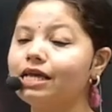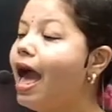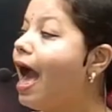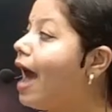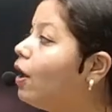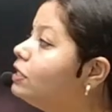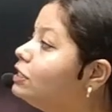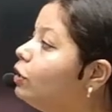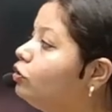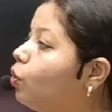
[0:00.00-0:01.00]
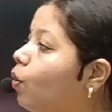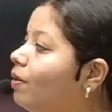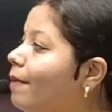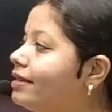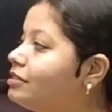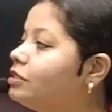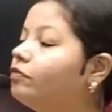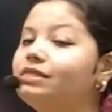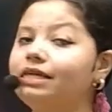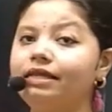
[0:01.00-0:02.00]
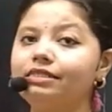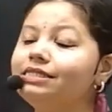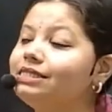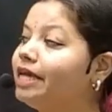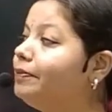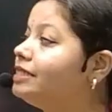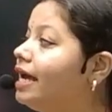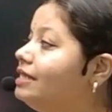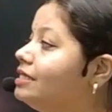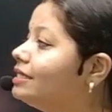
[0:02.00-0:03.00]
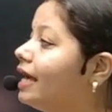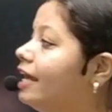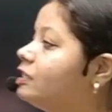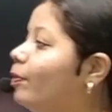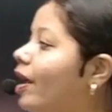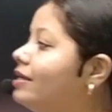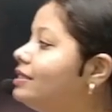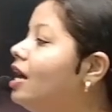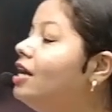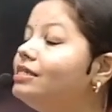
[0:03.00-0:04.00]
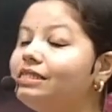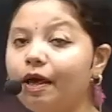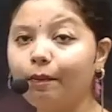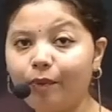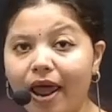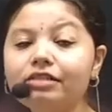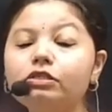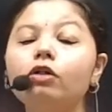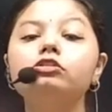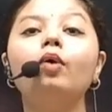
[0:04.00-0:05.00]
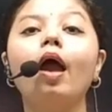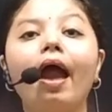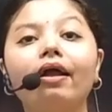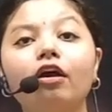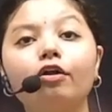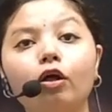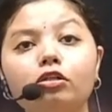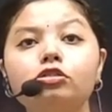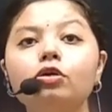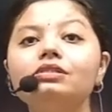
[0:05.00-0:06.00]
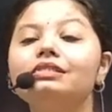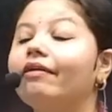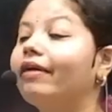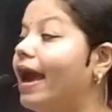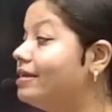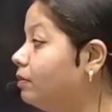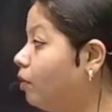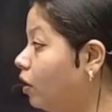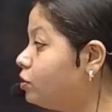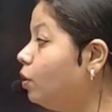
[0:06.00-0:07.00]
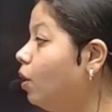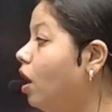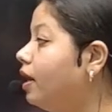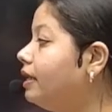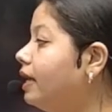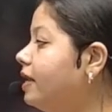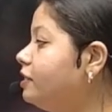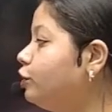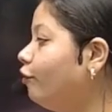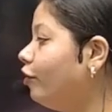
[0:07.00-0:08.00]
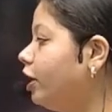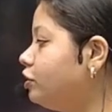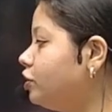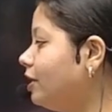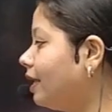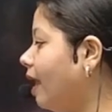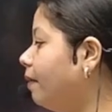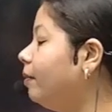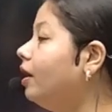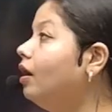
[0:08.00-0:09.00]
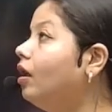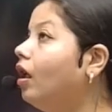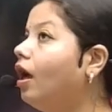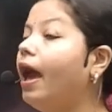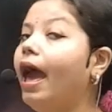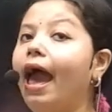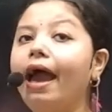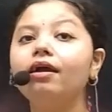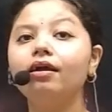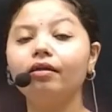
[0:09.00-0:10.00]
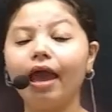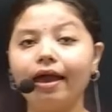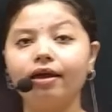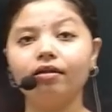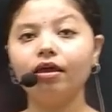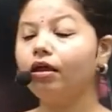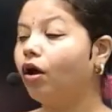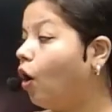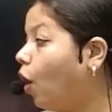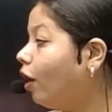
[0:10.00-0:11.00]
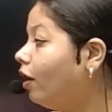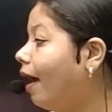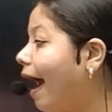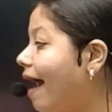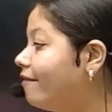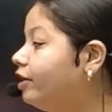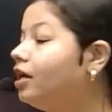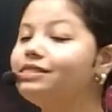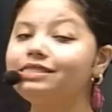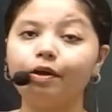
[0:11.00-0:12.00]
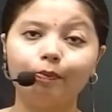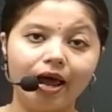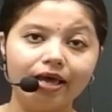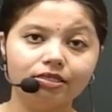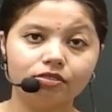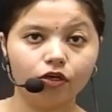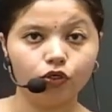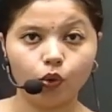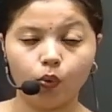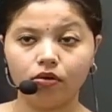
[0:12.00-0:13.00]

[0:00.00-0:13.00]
And also tone matters of the sentence. Same sentence can express surprise also, anger also, sarcasm also. Didn't you finish it can be angry or having a surprised tone.